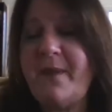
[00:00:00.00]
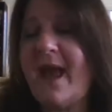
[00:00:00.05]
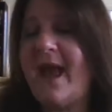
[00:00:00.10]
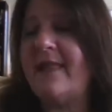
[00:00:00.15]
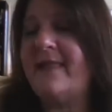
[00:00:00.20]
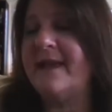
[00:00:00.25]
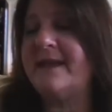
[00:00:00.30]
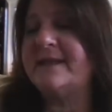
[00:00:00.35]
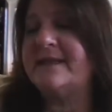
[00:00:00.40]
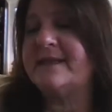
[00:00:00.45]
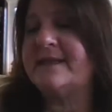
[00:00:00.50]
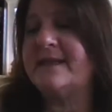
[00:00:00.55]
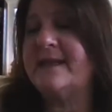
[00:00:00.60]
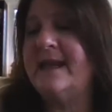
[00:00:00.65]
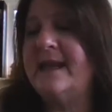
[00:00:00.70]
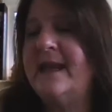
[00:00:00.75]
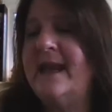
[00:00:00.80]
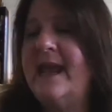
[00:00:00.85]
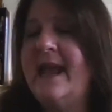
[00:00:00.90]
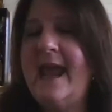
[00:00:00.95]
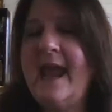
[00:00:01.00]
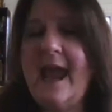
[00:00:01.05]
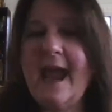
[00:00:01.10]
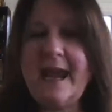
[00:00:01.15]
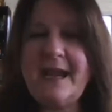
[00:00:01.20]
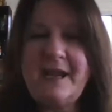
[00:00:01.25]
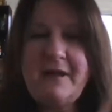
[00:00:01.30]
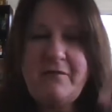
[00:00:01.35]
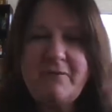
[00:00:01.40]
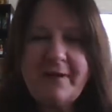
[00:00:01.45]
pellets,
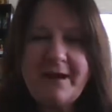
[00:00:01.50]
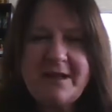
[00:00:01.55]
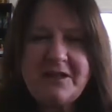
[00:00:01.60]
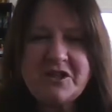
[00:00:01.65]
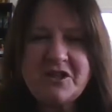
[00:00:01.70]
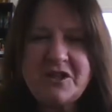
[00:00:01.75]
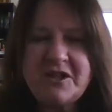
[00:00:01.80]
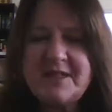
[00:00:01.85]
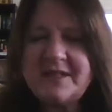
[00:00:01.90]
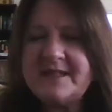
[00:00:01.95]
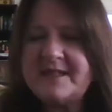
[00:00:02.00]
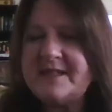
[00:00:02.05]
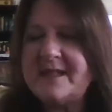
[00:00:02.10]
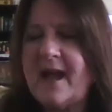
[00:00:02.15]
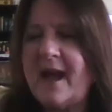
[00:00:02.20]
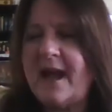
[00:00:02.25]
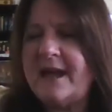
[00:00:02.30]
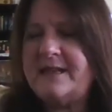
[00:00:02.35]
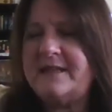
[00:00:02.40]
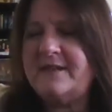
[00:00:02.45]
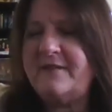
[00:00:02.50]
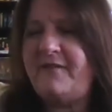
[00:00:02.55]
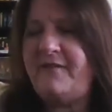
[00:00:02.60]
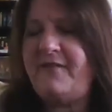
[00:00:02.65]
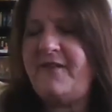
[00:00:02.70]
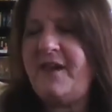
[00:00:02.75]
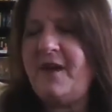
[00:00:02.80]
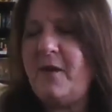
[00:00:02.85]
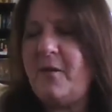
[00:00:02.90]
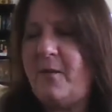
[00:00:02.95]
and he reached inside to
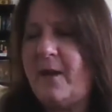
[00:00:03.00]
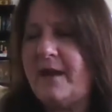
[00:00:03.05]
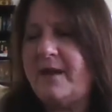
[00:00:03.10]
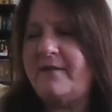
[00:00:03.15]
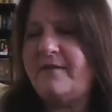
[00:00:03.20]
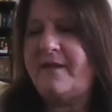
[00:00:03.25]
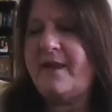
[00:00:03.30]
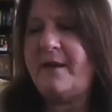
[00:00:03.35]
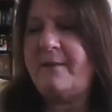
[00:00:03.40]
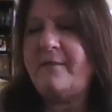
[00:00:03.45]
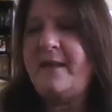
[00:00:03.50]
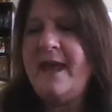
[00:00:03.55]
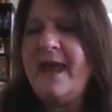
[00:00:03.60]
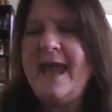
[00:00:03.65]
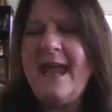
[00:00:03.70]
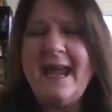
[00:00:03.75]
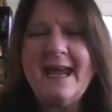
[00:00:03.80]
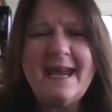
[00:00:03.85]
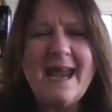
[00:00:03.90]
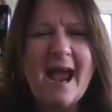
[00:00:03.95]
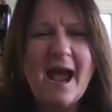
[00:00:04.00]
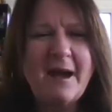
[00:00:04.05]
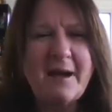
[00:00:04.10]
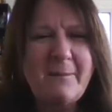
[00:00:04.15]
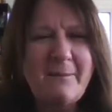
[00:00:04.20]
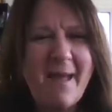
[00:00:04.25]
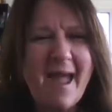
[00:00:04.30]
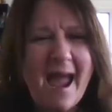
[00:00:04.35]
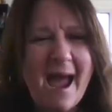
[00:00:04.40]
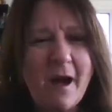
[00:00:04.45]
feel one of them. It had
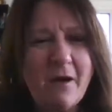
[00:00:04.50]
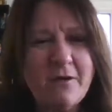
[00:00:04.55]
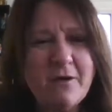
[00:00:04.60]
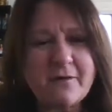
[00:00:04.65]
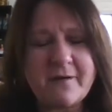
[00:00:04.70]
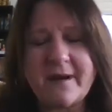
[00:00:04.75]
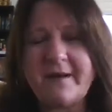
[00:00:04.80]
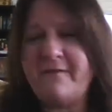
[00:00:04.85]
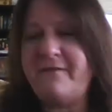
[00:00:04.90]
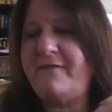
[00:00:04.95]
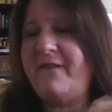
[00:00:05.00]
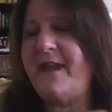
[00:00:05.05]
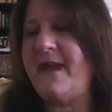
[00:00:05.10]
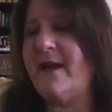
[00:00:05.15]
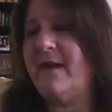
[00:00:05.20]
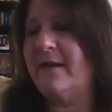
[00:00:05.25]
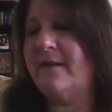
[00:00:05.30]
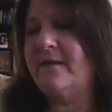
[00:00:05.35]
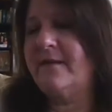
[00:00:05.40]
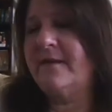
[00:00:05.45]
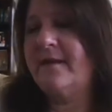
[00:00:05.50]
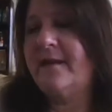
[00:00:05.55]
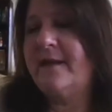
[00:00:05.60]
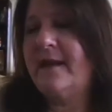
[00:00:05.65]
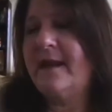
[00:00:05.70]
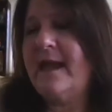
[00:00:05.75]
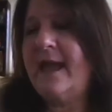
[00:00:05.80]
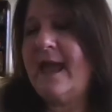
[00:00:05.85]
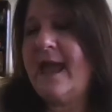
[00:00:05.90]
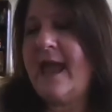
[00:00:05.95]
a powdery feel,
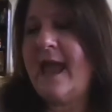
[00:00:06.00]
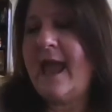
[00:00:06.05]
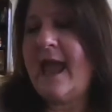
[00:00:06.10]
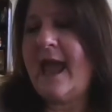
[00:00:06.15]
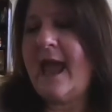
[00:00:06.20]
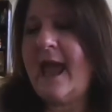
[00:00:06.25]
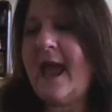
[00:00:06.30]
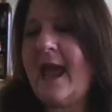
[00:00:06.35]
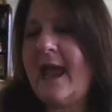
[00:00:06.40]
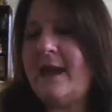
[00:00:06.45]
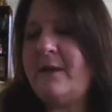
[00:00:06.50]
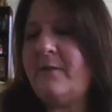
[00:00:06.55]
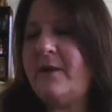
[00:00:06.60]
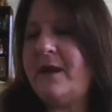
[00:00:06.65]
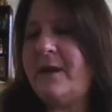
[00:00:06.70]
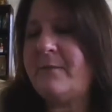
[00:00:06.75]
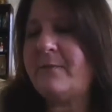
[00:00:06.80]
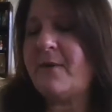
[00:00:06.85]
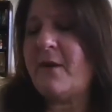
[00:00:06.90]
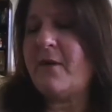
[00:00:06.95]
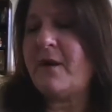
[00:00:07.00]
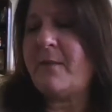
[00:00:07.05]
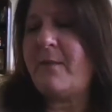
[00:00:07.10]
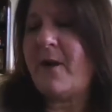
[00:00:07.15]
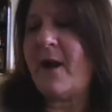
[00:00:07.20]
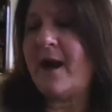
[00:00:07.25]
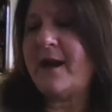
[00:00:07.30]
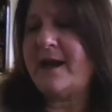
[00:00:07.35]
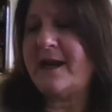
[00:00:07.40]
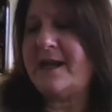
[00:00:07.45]
and when it broke
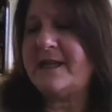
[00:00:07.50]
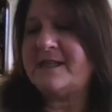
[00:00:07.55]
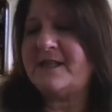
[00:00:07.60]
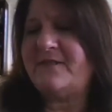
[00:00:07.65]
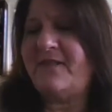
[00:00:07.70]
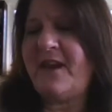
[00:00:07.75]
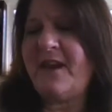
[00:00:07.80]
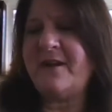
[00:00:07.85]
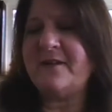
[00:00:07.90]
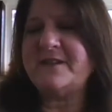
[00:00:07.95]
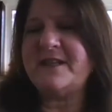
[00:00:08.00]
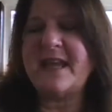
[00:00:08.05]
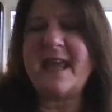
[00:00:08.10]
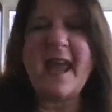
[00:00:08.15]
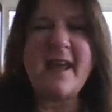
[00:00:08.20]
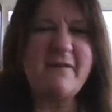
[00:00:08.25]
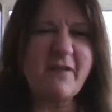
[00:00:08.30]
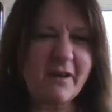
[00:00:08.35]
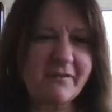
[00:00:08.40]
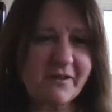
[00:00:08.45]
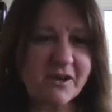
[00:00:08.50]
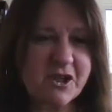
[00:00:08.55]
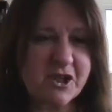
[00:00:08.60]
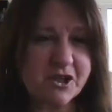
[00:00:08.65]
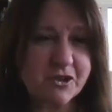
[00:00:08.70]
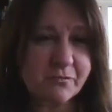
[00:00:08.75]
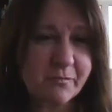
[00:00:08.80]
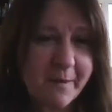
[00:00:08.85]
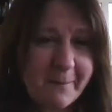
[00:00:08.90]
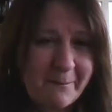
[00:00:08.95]
apart in his fingers, it gave off a
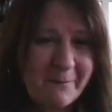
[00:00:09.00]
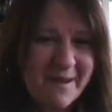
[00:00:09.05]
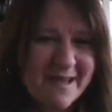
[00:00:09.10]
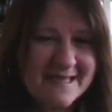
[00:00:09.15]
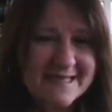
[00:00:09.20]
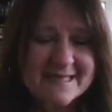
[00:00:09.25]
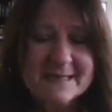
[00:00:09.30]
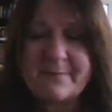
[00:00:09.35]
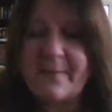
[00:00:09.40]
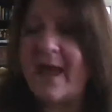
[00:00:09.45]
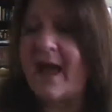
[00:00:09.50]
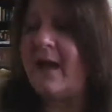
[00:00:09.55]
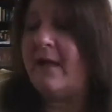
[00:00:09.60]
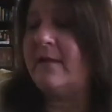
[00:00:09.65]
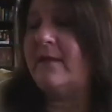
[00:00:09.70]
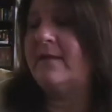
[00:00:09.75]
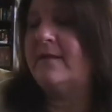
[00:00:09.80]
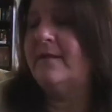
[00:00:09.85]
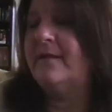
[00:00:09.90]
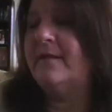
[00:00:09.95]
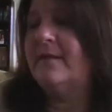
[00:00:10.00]
shrimpy smell.